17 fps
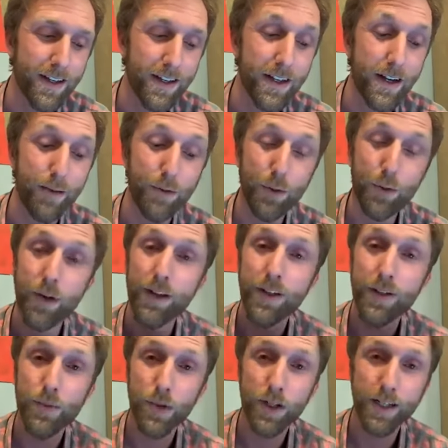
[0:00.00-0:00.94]
everyone
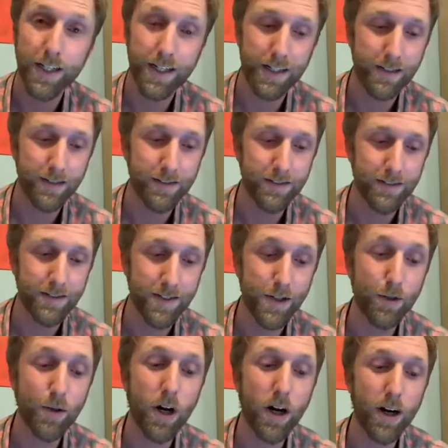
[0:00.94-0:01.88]
is working
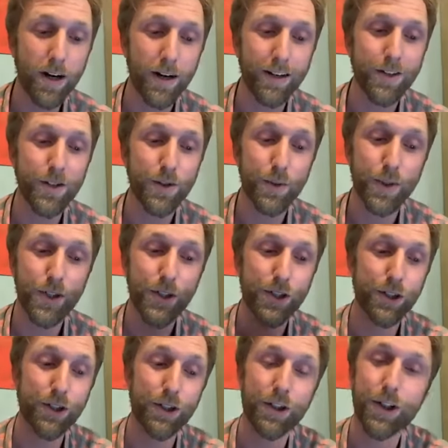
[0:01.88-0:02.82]
so hard to
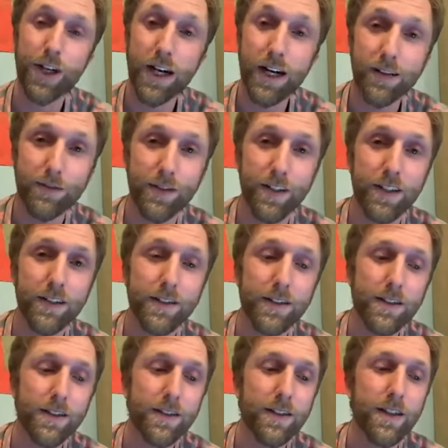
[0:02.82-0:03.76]
ensure your
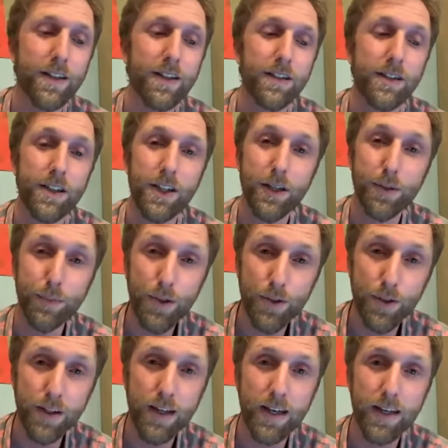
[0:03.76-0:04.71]
confidence, to
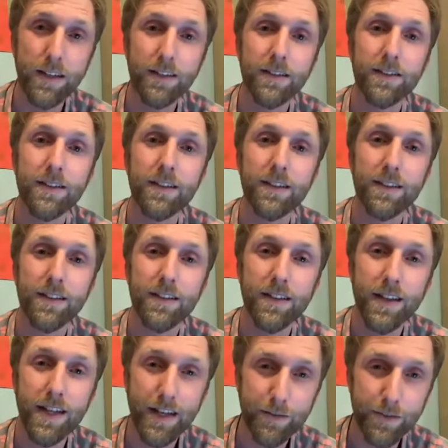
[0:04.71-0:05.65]
communicate.
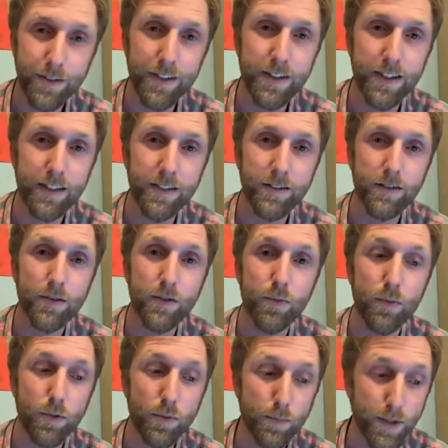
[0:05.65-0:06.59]
Everything
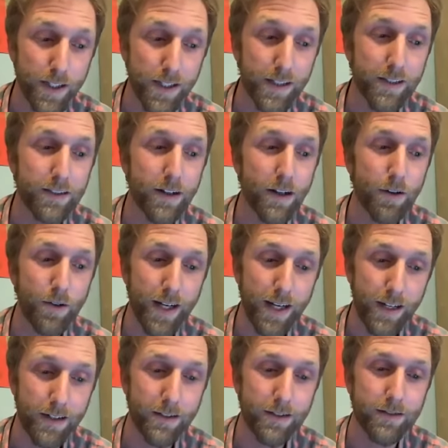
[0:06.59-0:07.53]
will be okay.